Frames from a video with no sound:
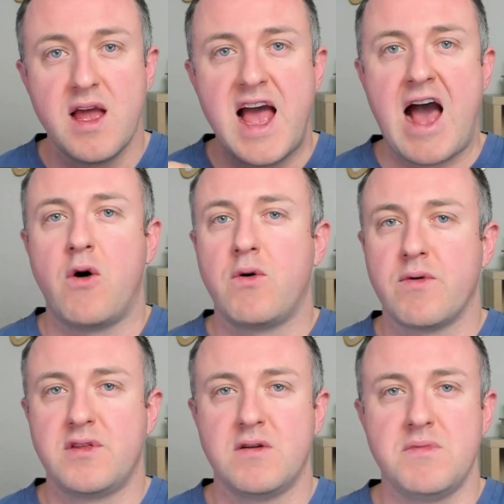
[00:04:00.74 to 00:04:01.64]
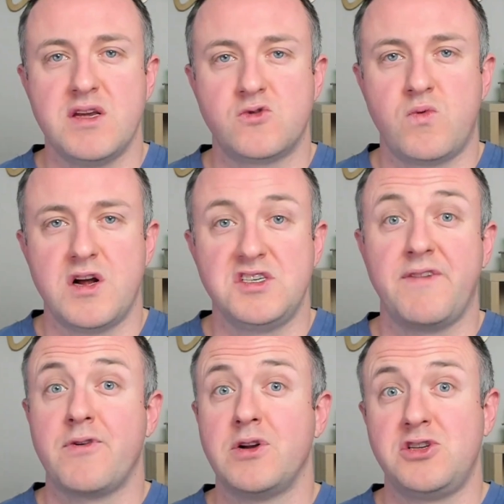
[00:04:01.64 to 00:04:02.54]
algorithm is what
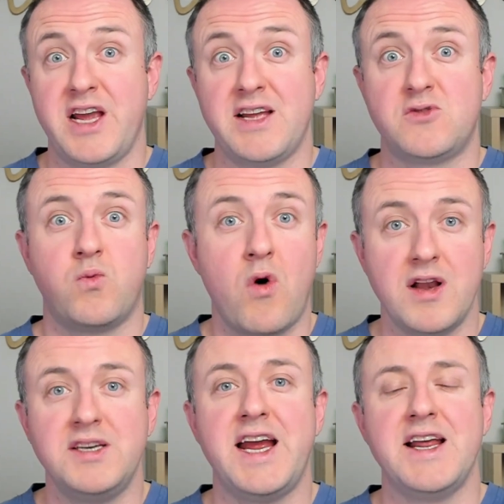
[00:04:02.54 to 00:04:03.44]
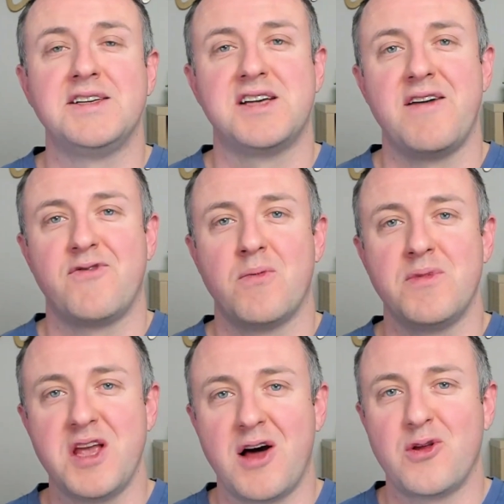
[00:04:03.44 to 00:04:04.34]
differentiates one dating site from
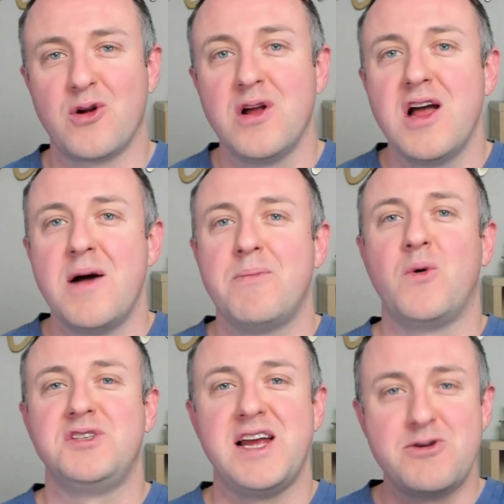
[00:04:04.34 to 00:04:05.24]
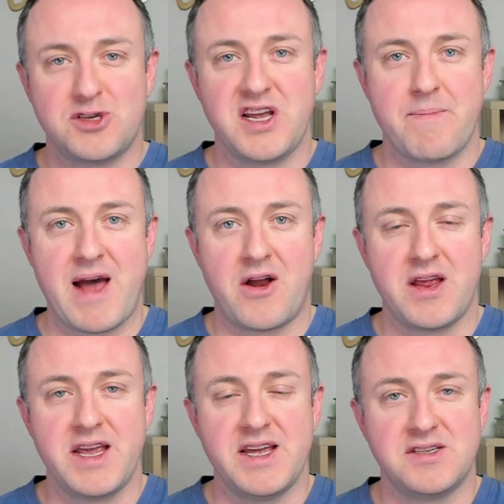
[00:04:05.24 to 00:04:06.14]
the other. But what's interesting about it
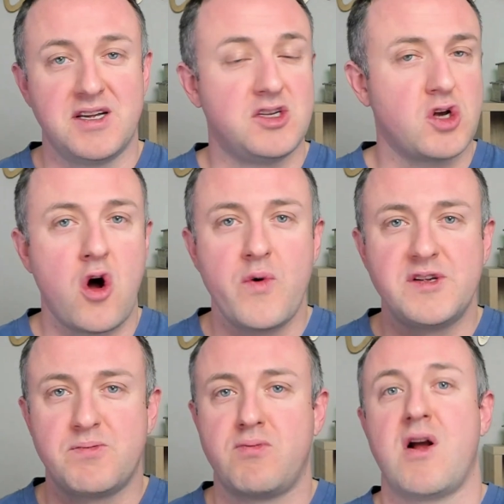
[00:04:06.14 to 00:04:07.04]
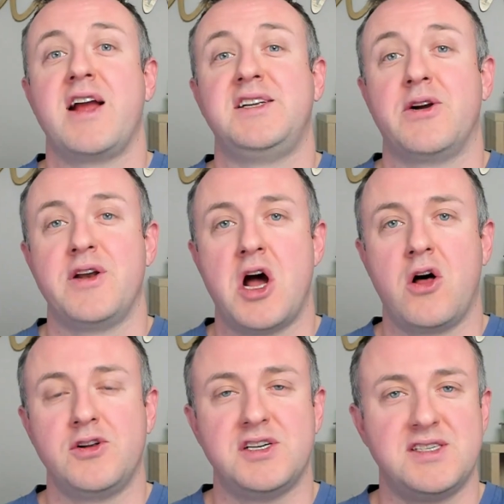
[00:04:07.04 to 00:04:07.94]
is that it's always proprietary
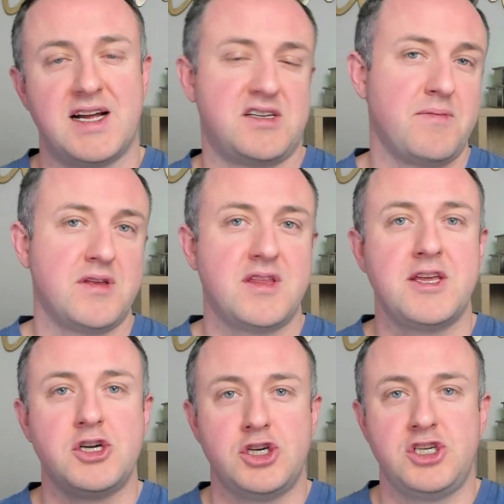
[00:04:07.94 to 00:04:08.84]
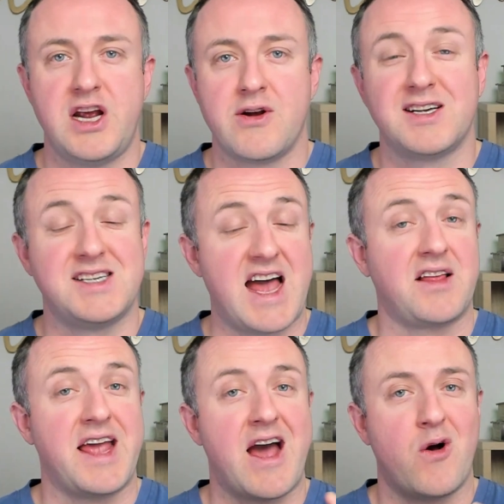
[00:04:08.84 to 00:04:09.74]
knowledge. It's not something that they share exactly
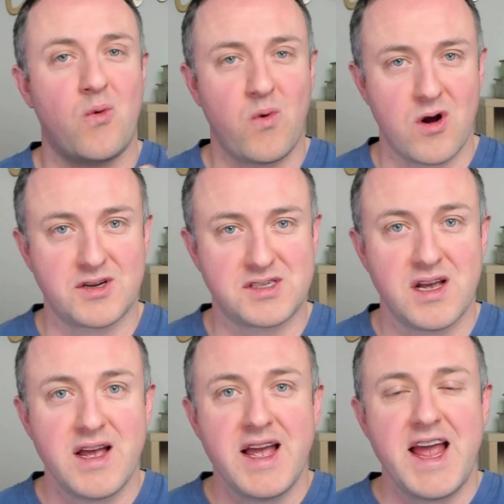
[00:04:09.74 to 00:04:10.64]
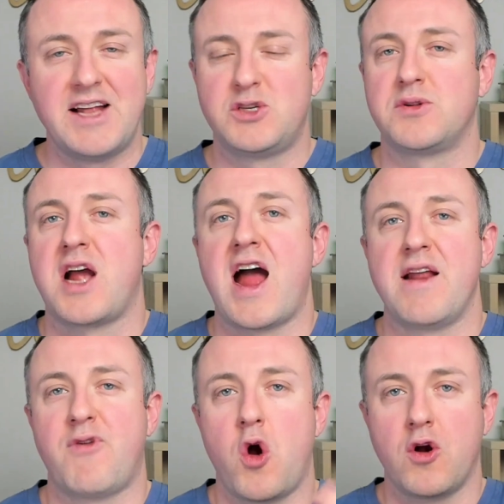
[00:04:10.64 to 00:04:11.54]
how it works. And so it's kind of
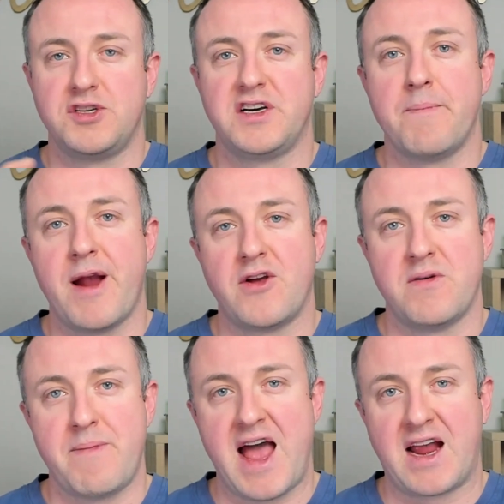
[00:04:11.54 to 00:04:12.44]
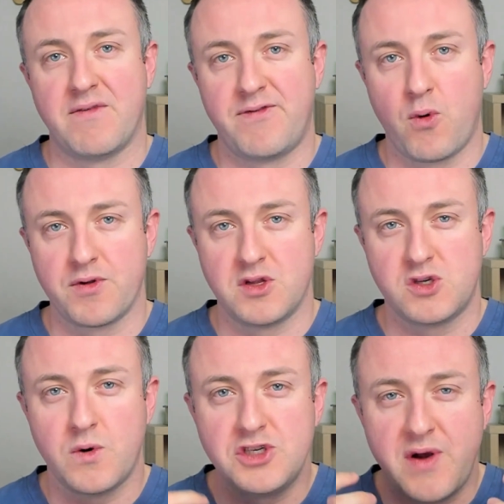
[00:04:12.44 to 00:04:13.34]
hard to compare them back and forth. And so
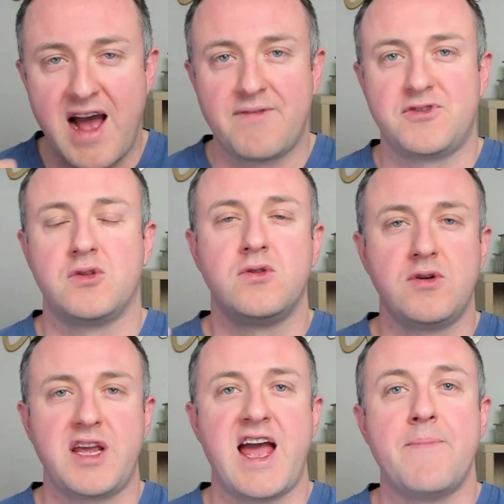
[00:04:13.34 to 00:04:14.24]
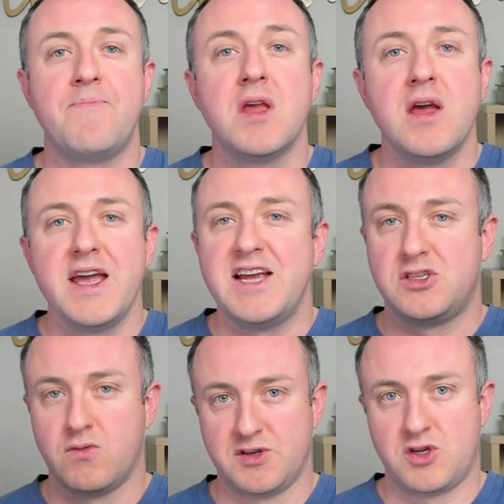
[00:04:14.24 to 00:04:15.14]
what you have to look at is the
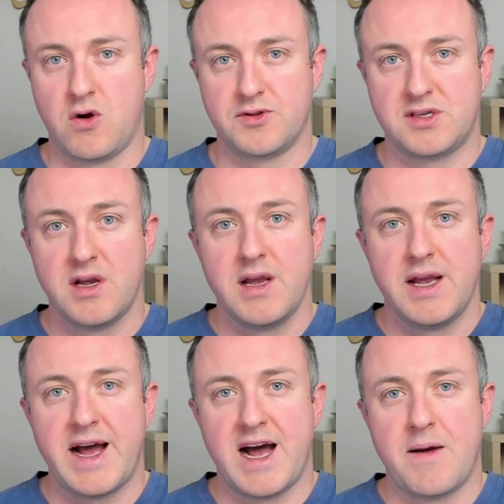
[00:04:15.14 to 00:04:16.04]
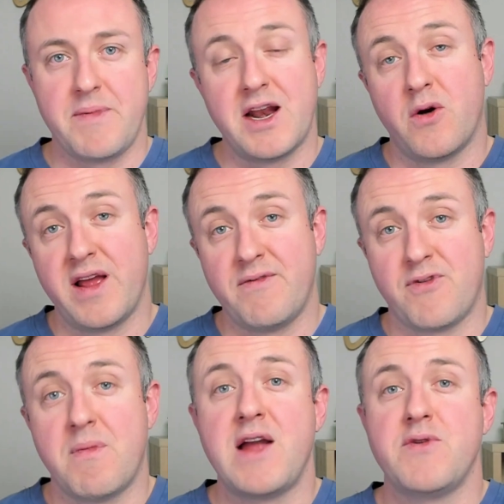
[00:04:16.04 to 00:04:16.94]
results. Um, you know, and from
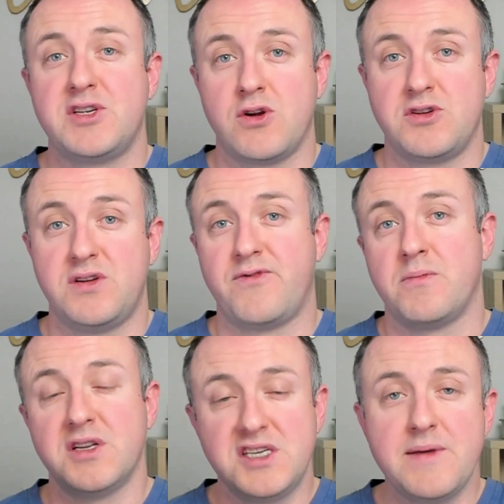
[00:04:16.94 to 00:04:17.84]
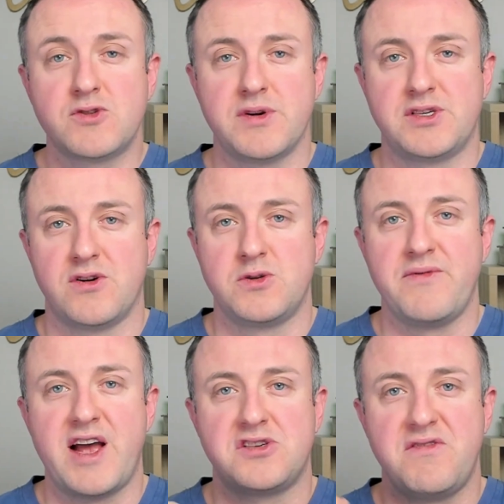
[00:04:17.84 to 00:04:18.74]
my research and from the team's research, we've
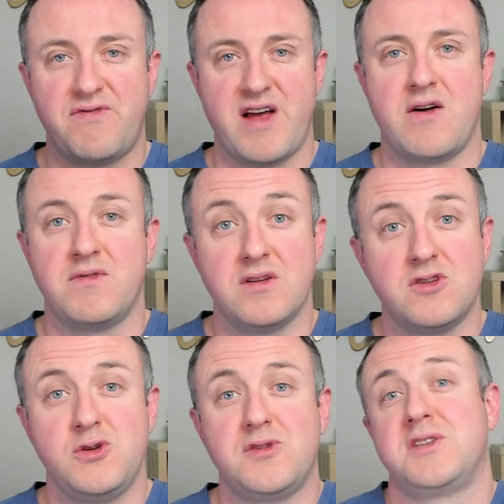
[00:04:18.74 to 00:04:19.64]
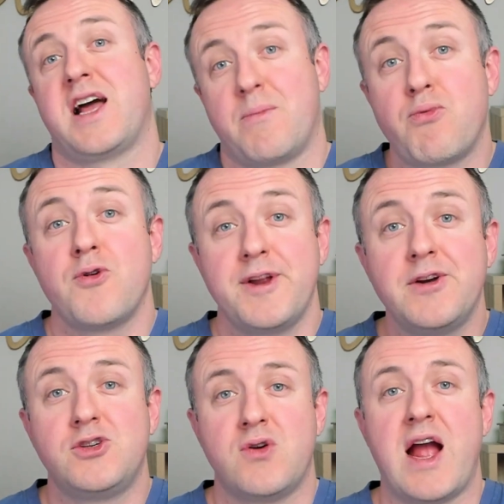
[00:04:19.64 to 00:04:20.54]
actually found that Zoosk has got a pretty good
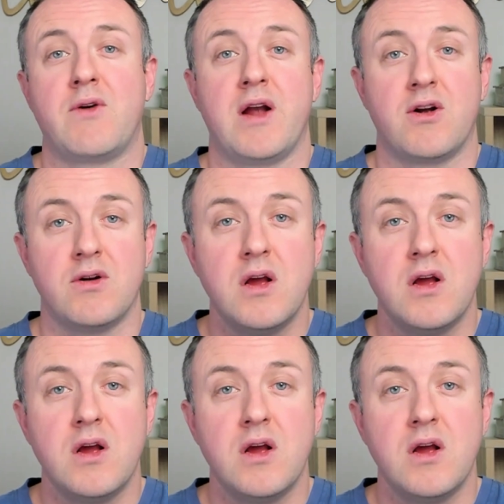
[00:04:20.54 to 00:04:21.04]
track record